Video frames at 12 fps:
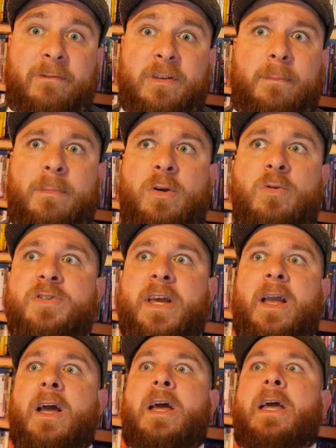Even the
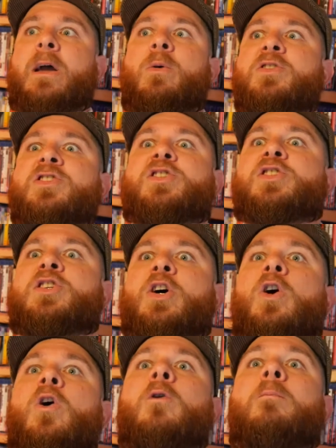music, it was
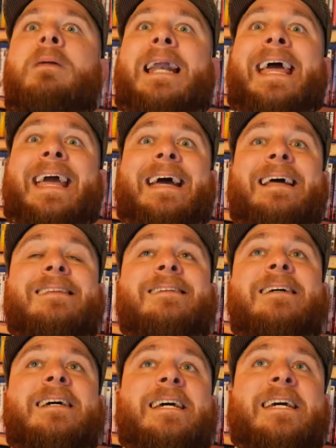so
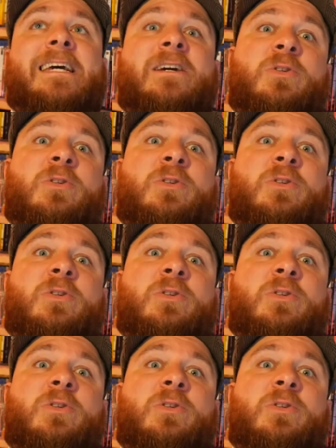bland. It